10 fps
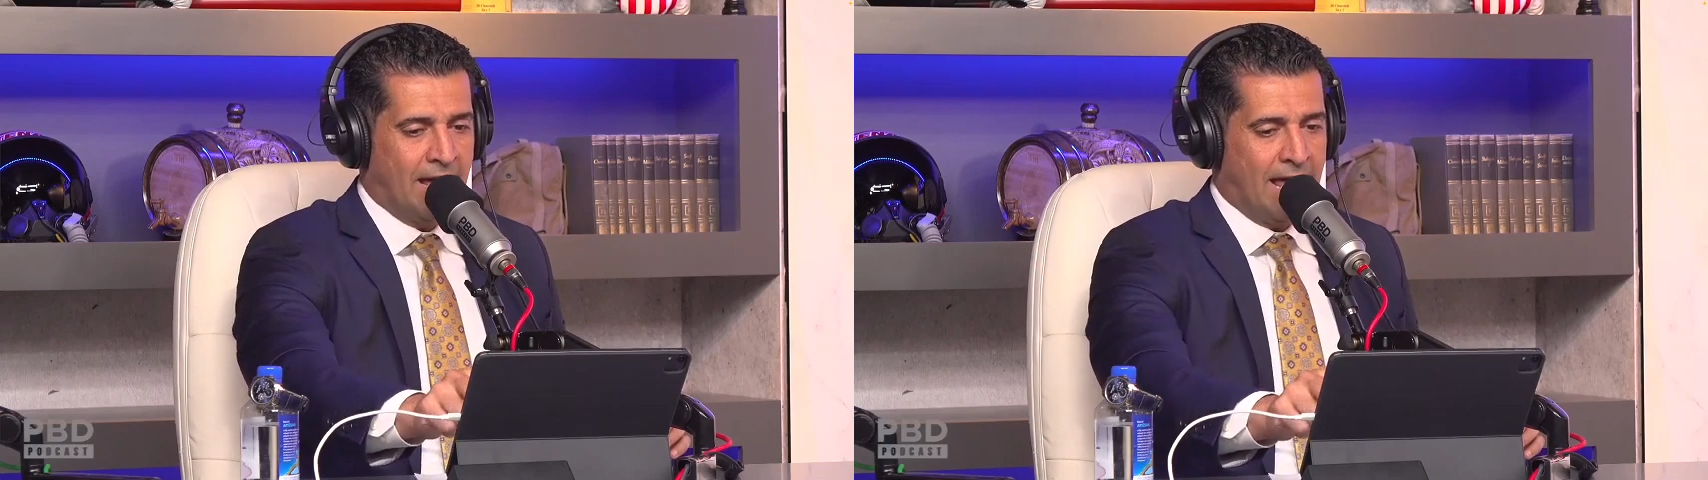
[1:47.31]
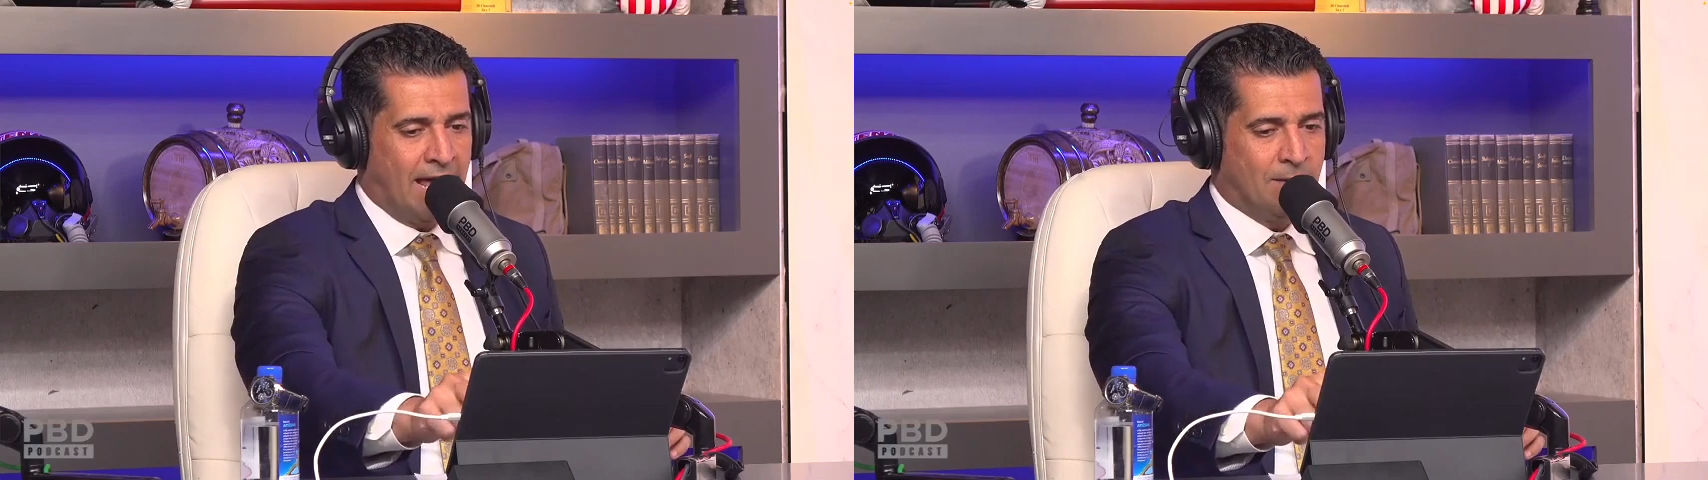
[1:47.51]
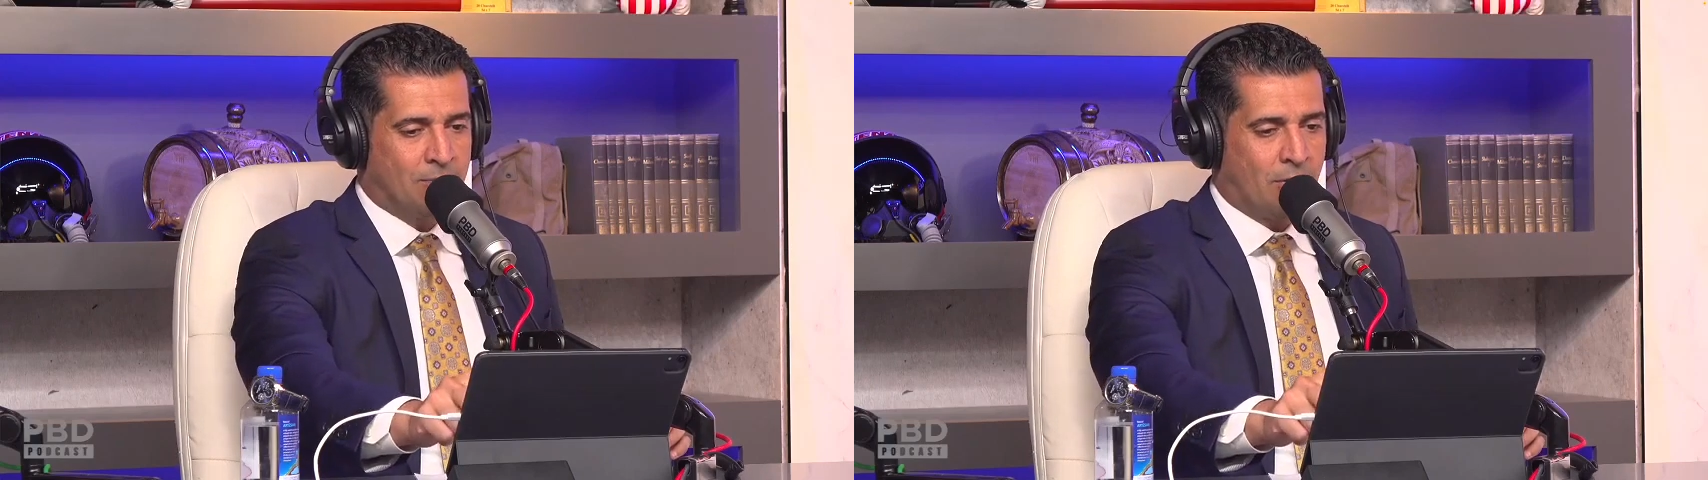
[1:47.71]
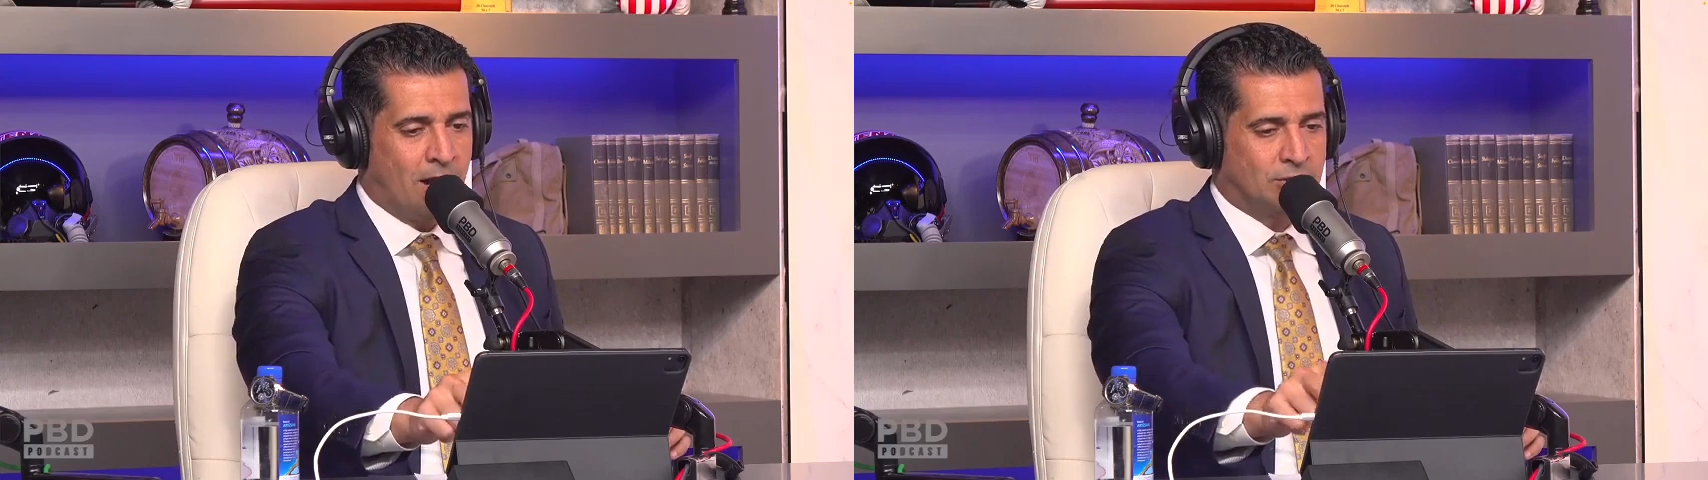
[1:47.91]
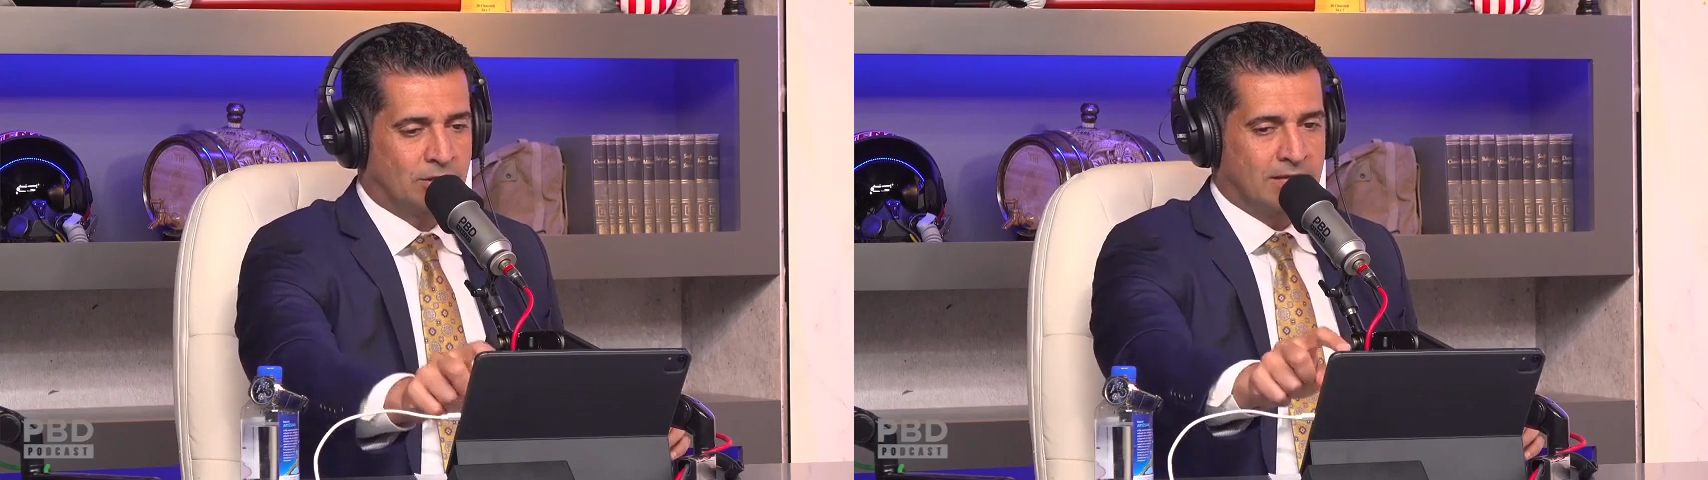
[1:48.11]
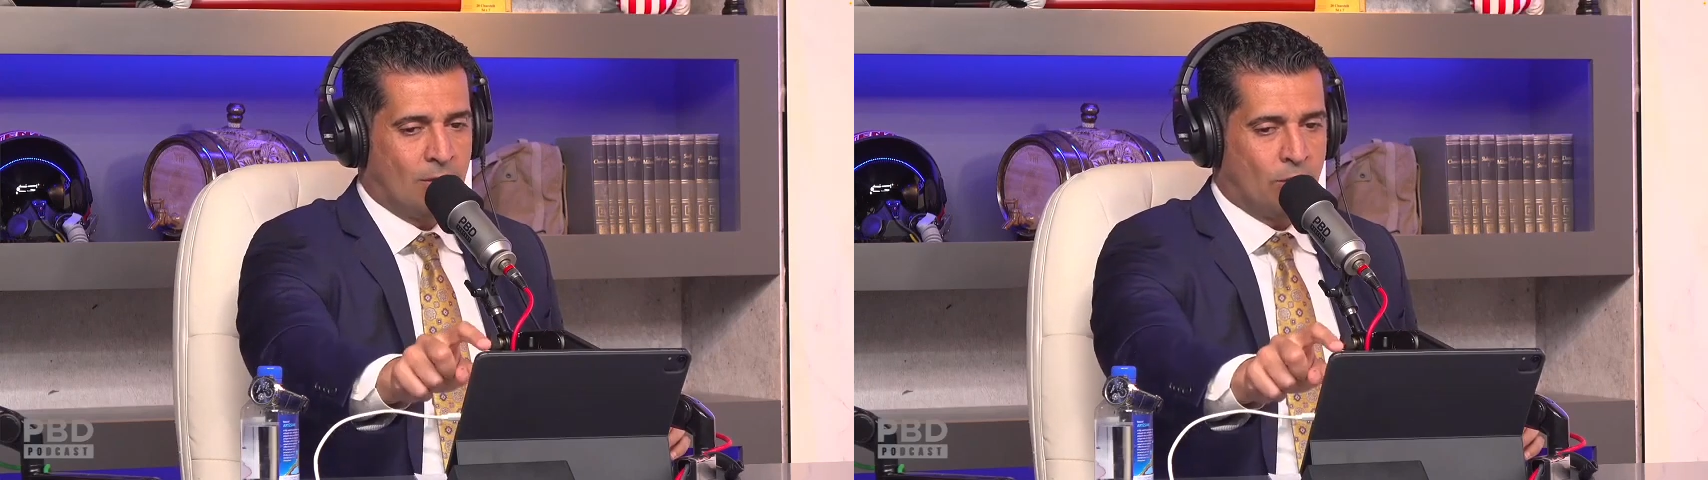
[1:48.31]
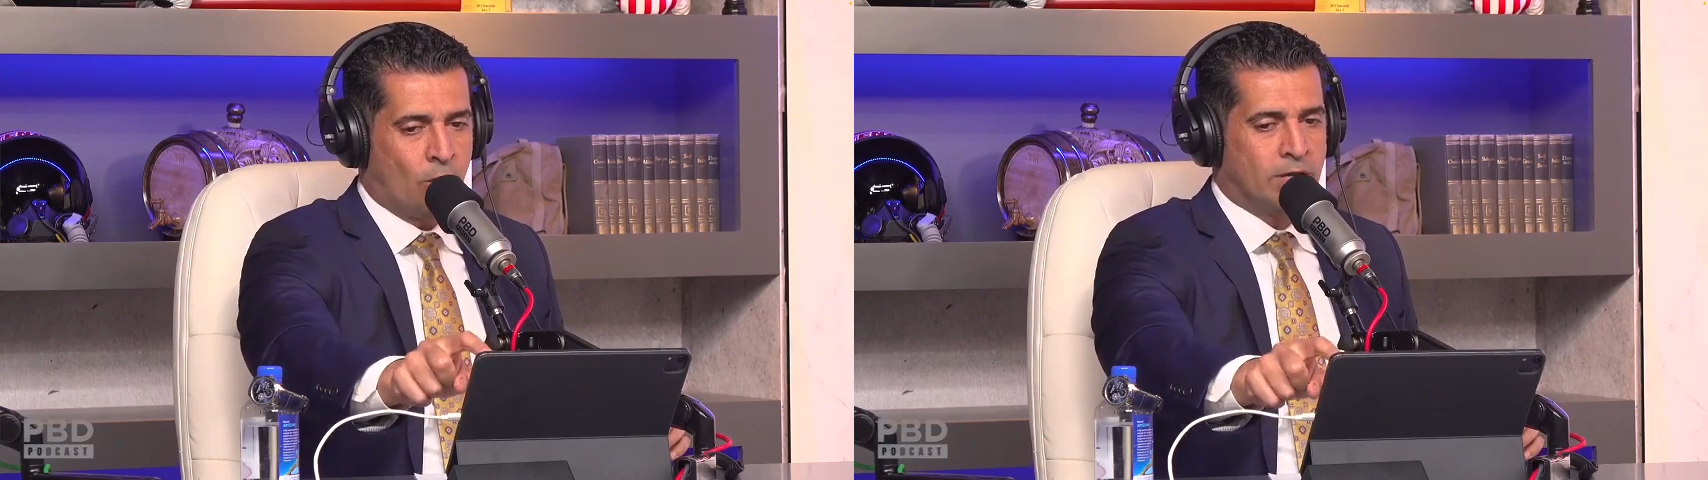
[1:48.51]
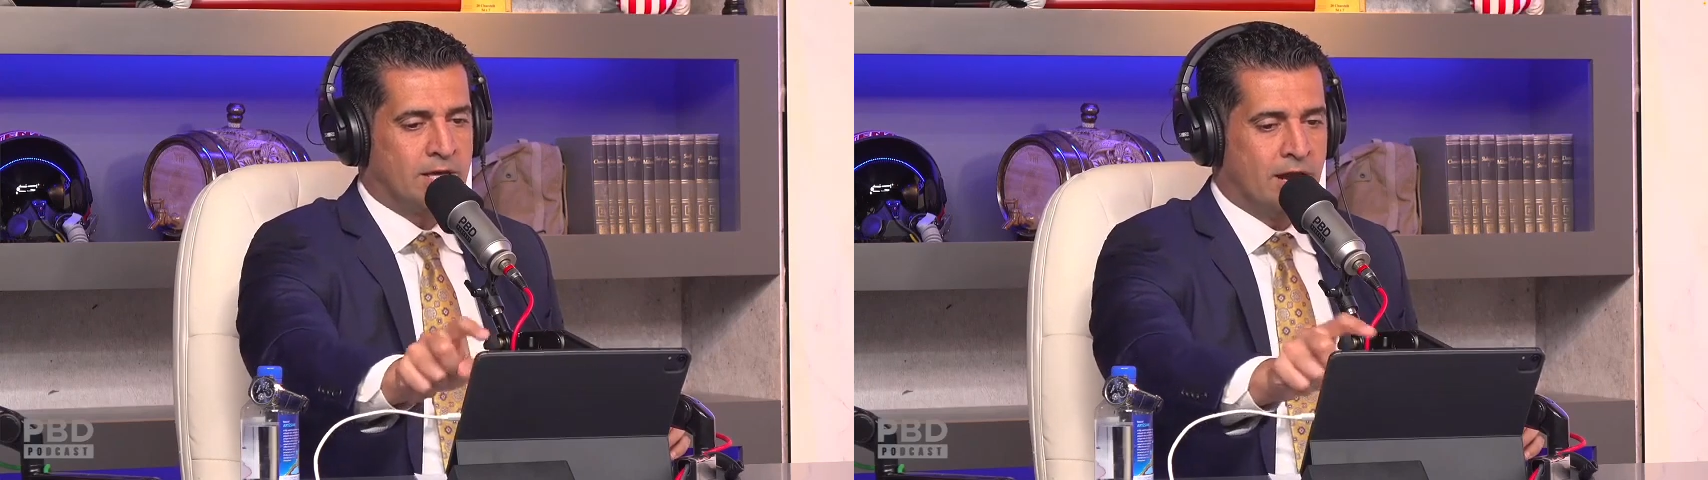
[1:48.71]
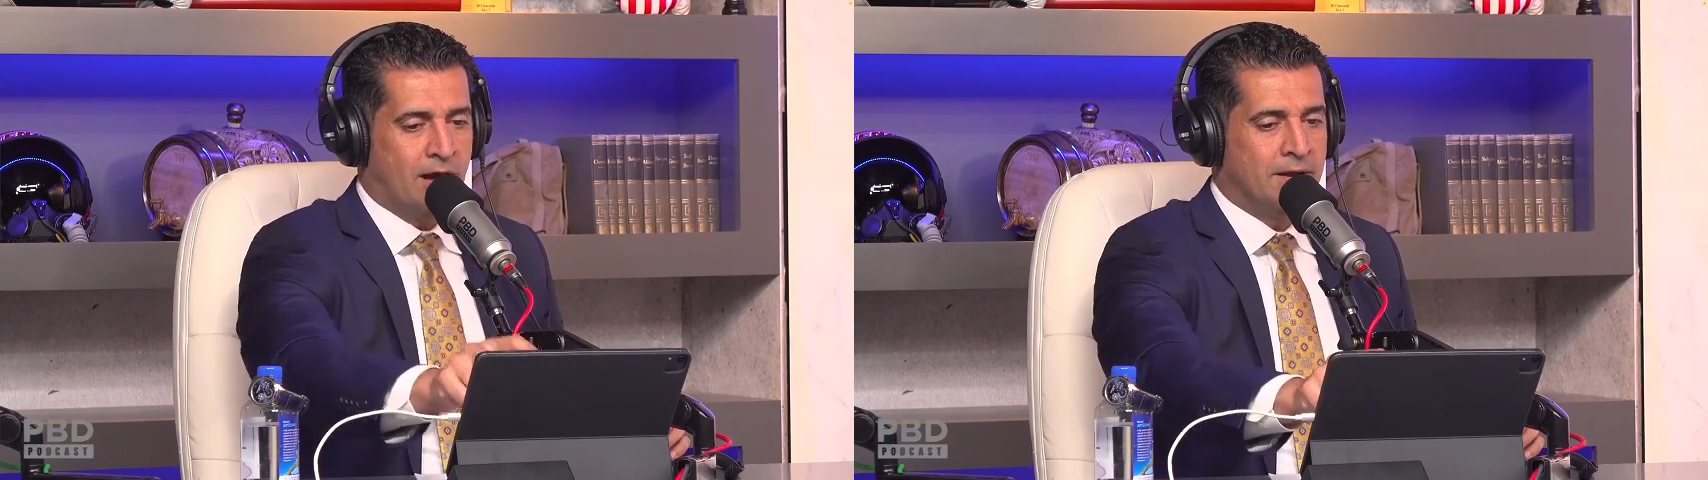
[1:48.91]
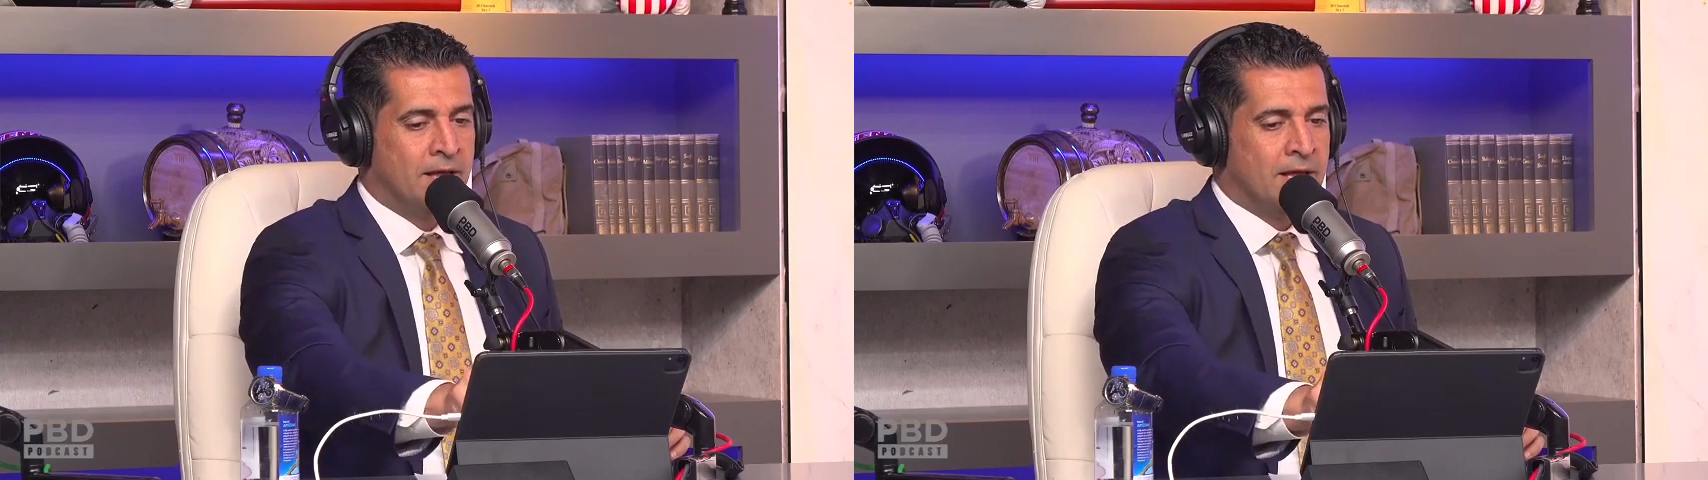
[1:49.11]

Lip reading: a project that we're working on.